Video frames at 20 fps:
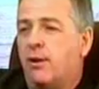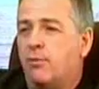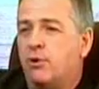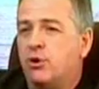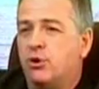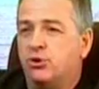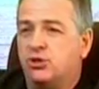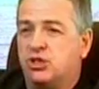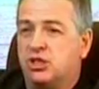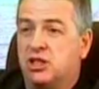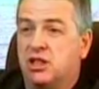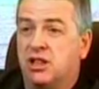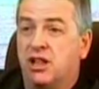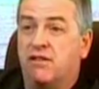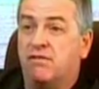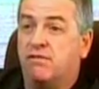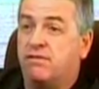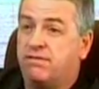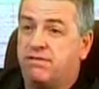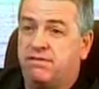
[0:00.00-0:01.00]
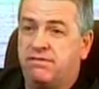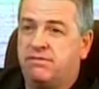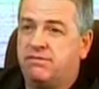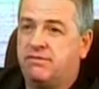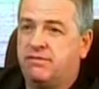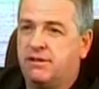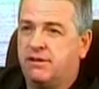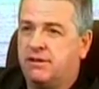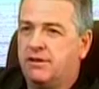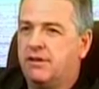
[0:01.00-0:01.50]
Um, we all just love
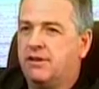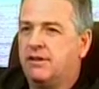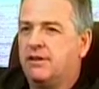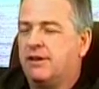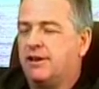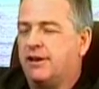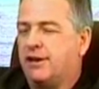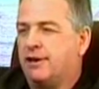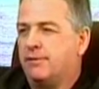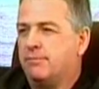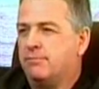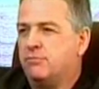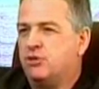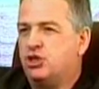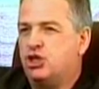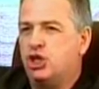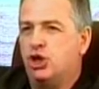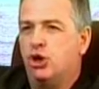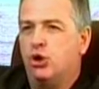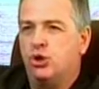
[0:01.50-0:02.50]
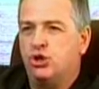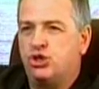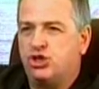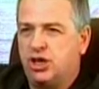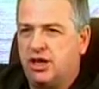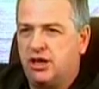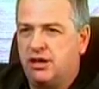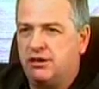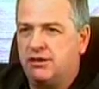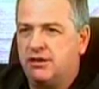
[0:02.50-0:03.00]
um,
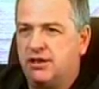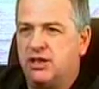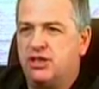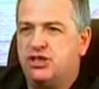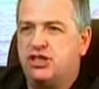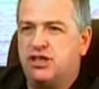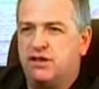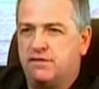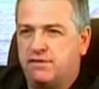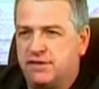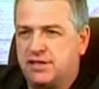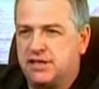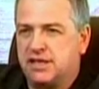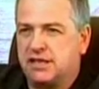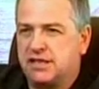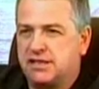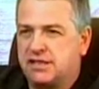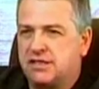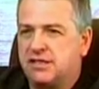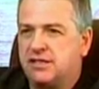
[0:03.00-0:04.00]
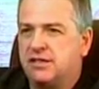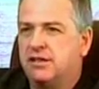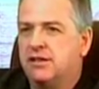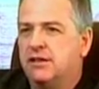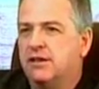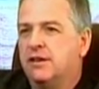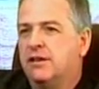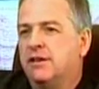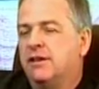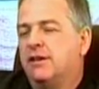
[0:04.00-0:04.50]
geology and geophysics,
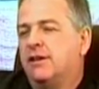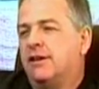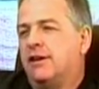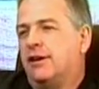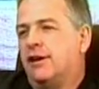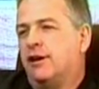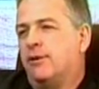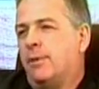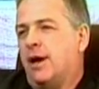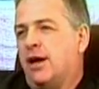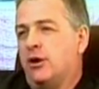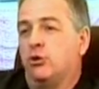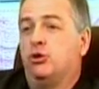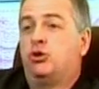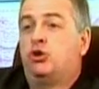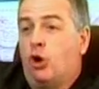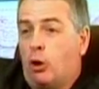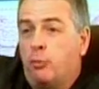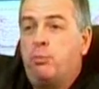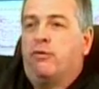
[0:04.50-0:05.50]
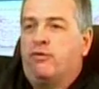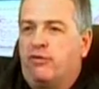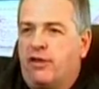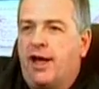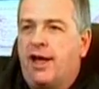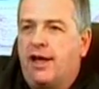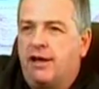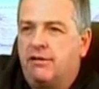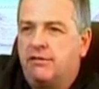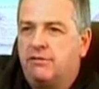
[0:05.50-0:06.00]
um, and on top of
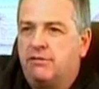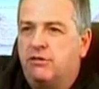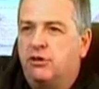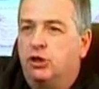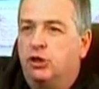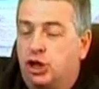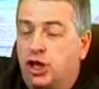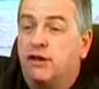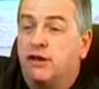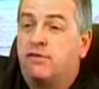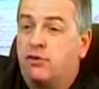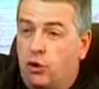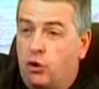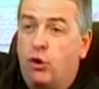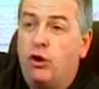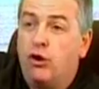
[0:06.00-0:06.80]
that, looking for